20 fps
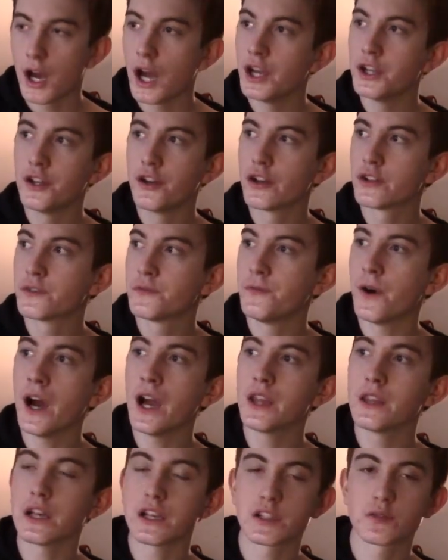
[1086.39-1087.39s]
and you just
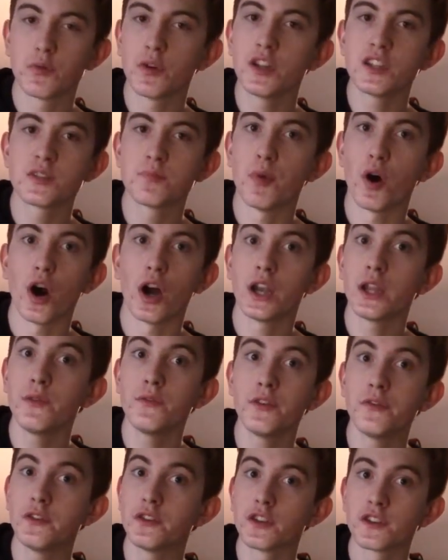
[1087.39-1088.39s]
find that sweet spot. And even
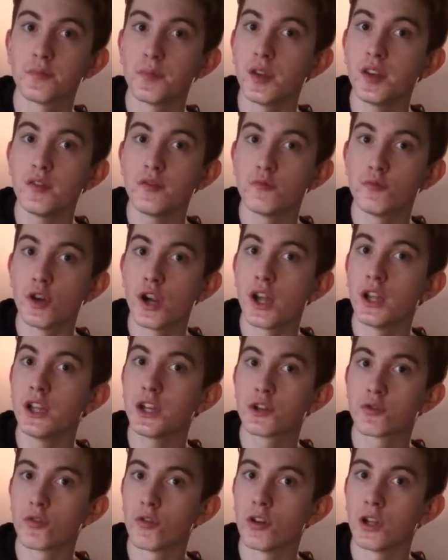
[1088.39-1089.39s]
if it does mean really
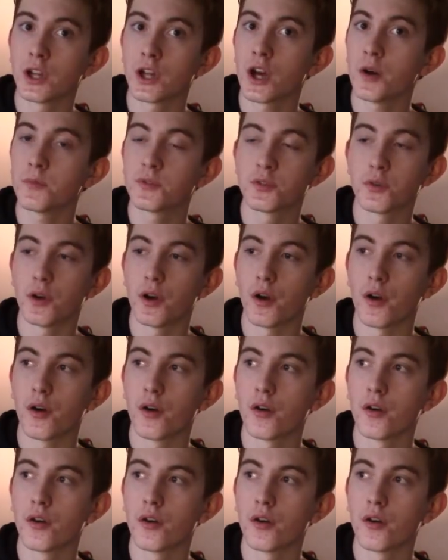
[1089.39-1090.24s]
crawling up to it.